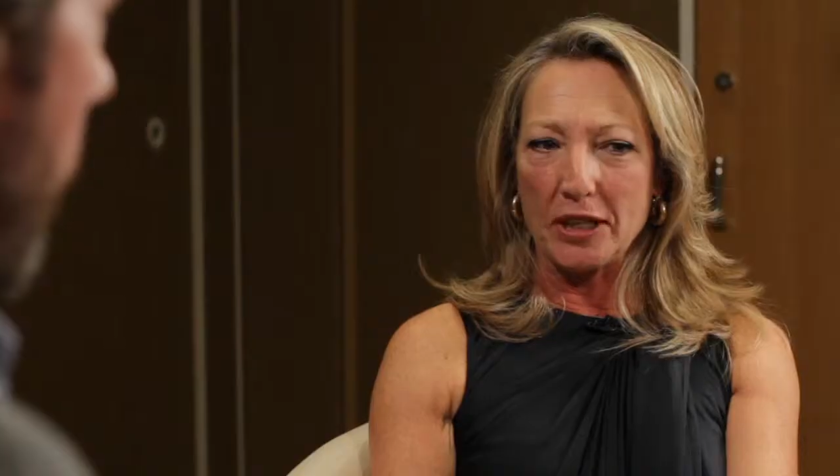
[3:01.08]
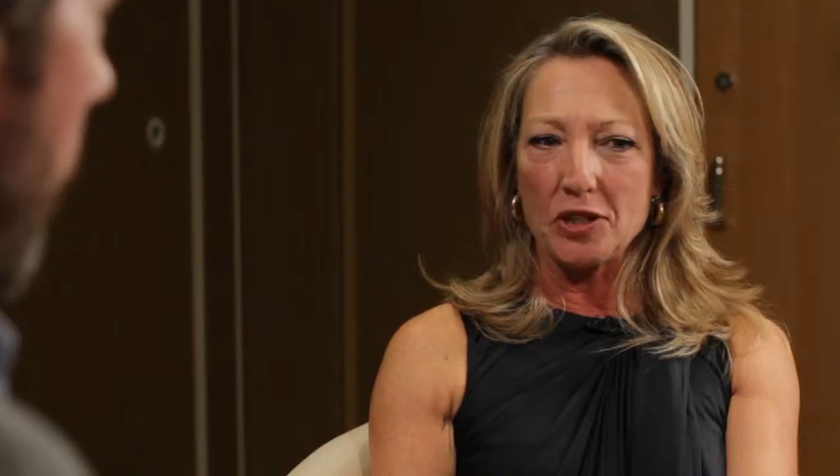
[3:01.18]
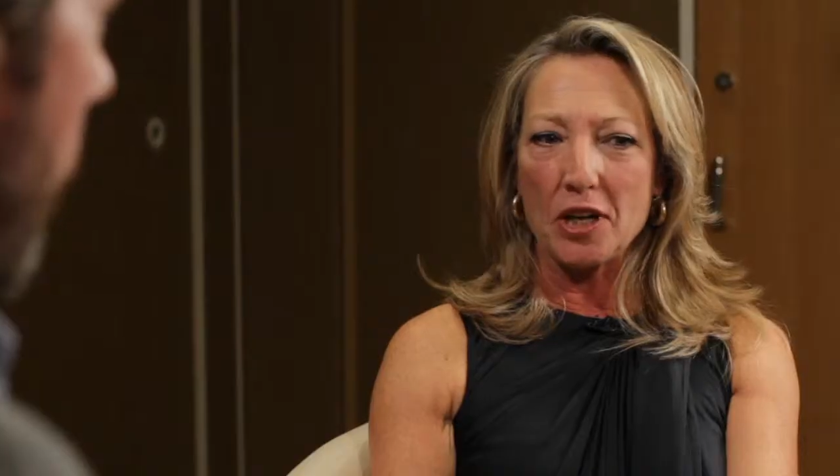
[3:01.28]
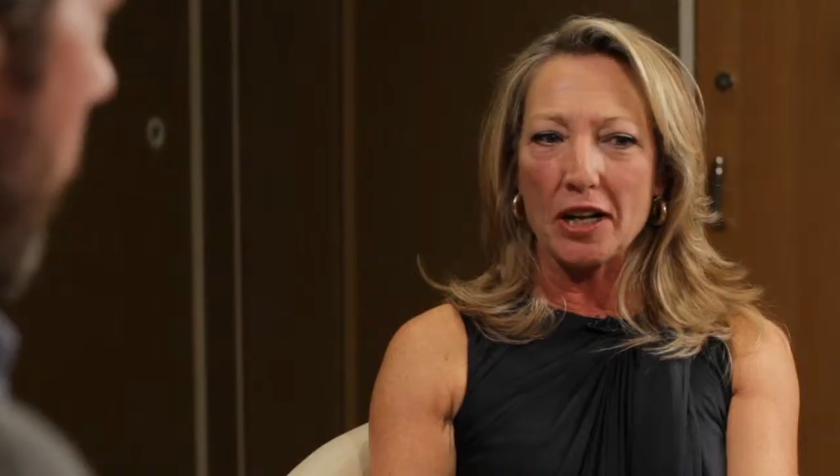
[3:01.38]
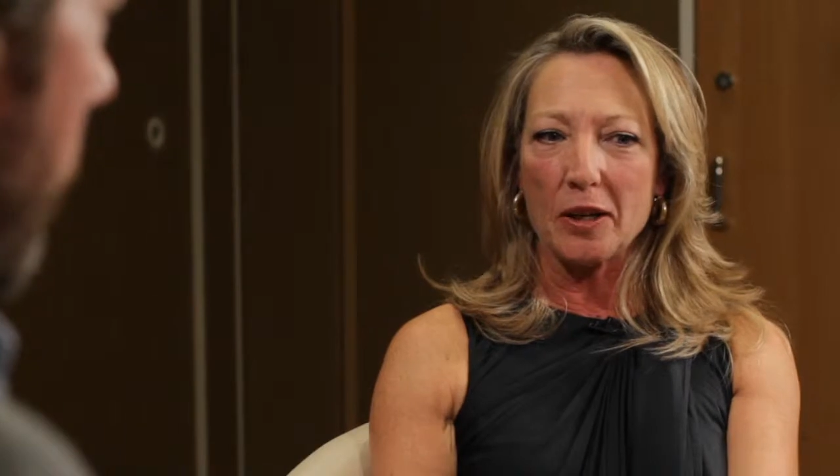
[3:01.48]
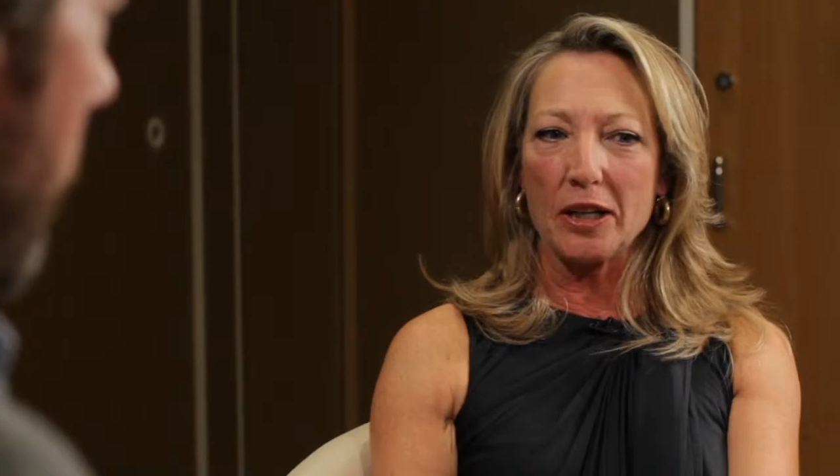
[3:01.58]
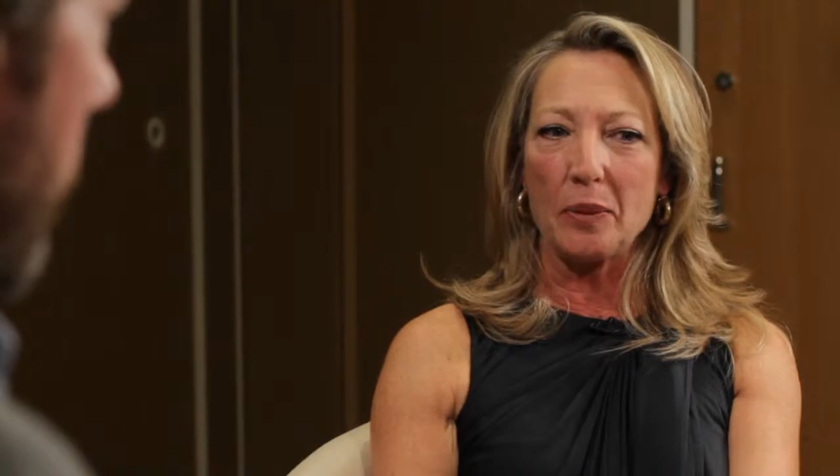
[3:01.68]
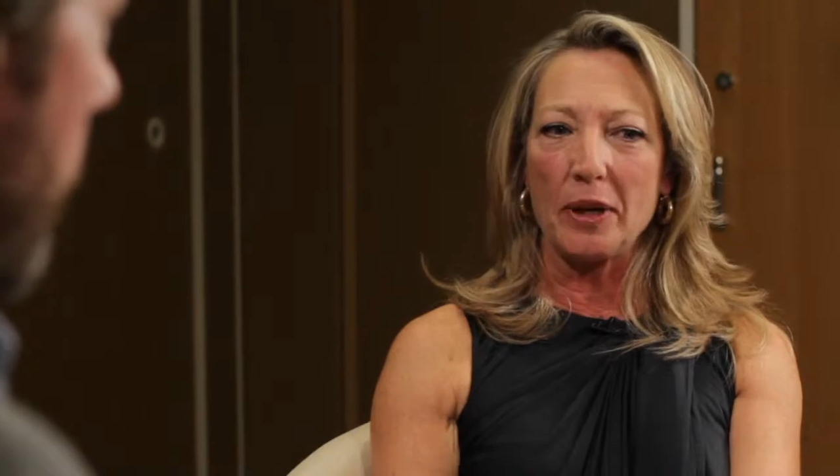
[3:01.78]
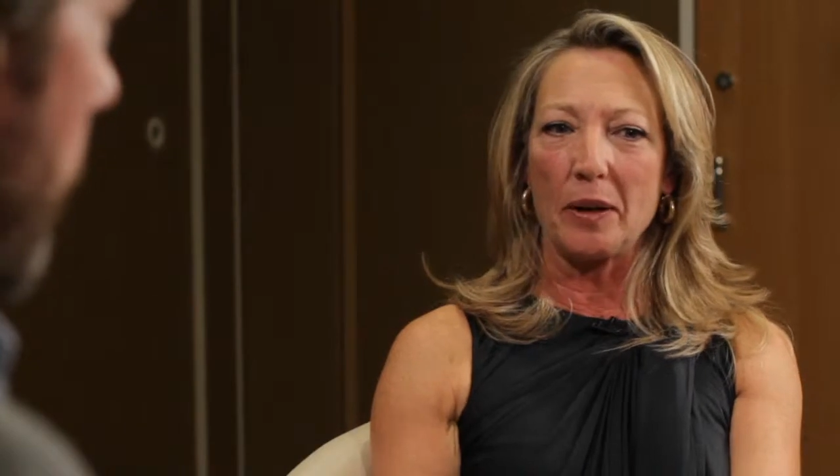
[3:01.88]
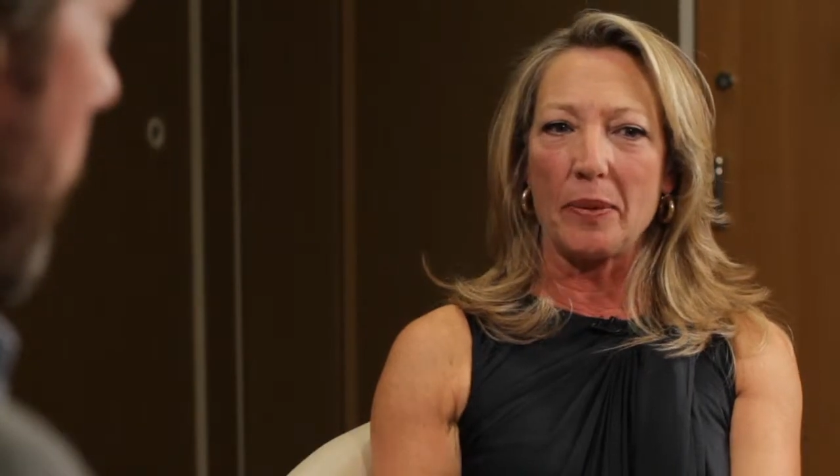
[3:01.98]
Let's talk a little
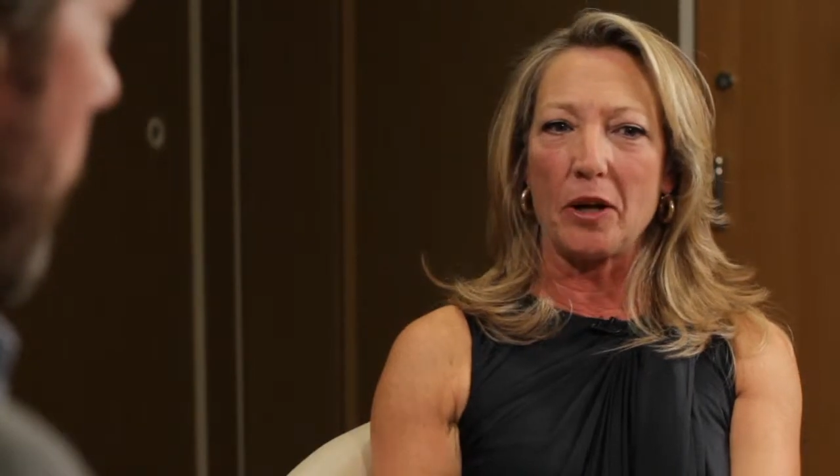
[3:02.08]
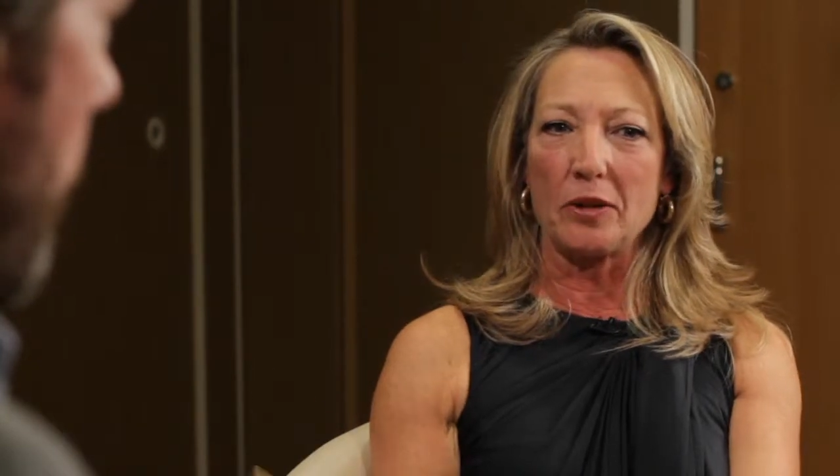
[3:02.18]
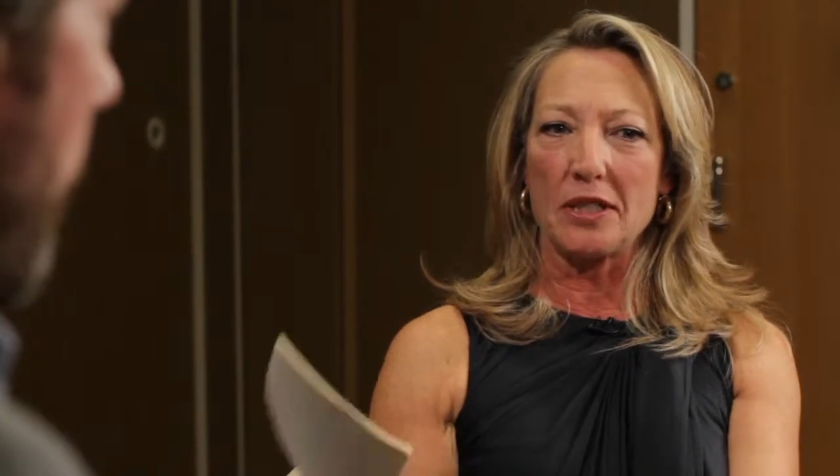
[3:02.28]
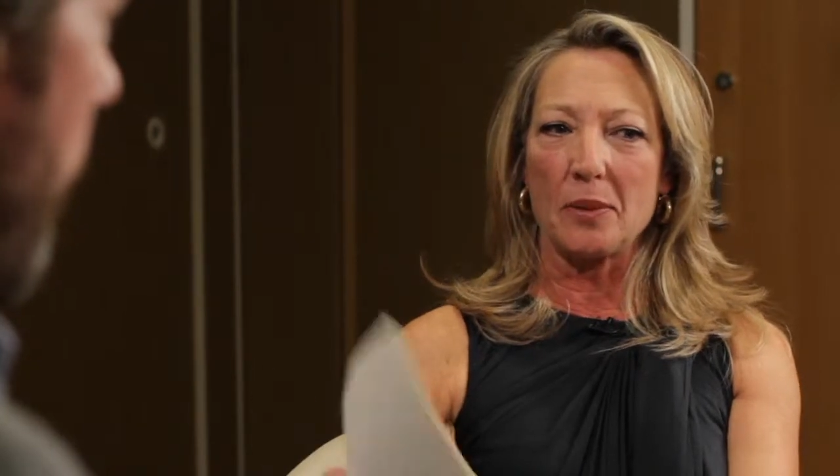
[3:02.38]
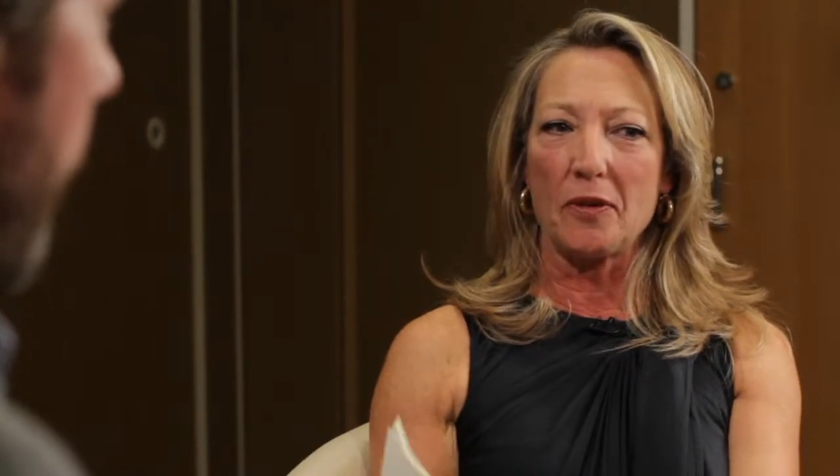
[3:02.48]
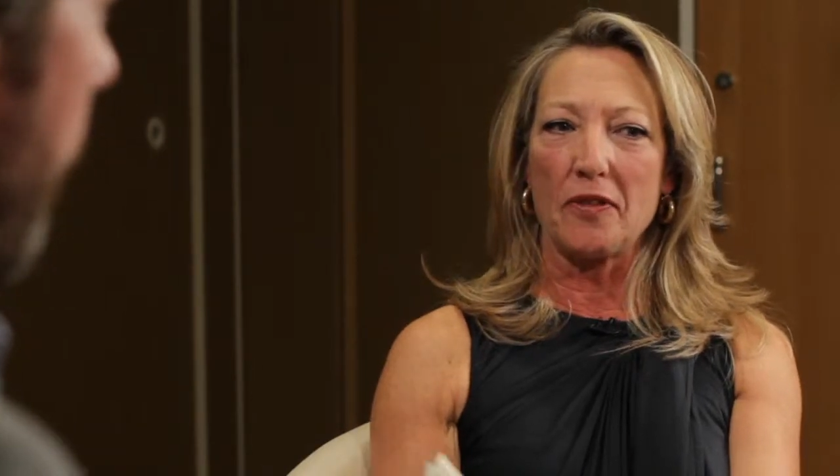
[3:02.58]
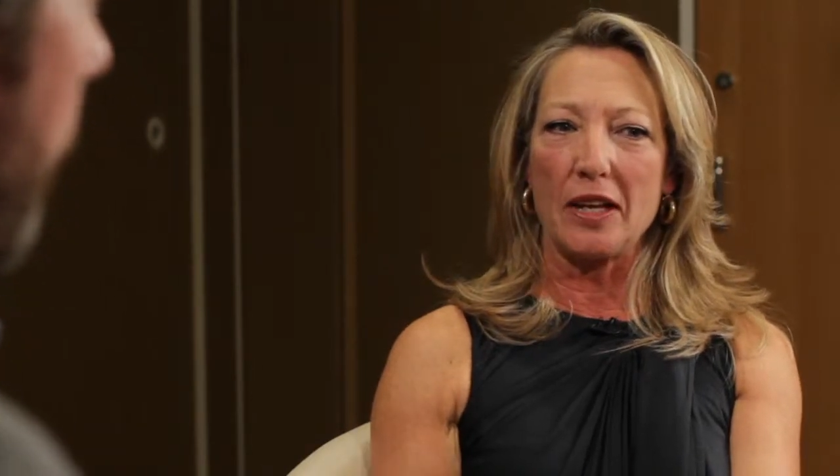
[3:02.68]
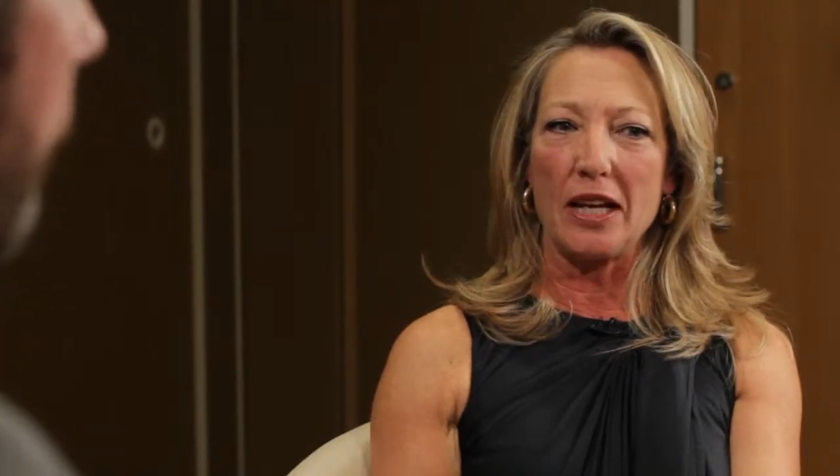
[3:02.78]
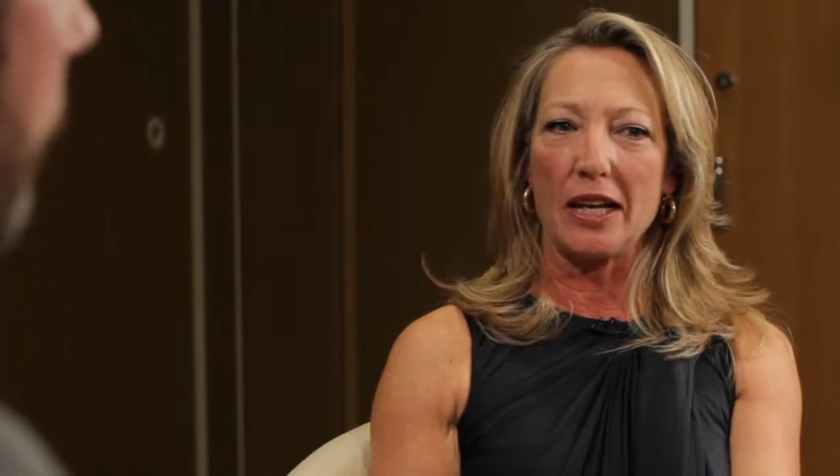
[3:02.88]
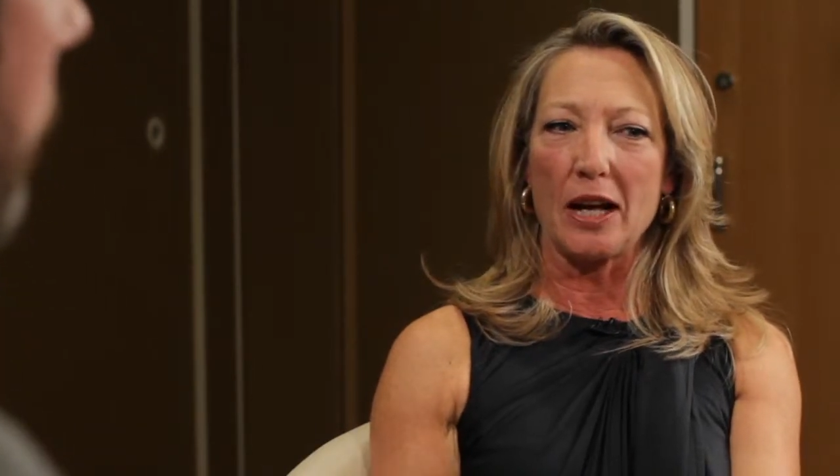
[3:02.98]
bit about some of the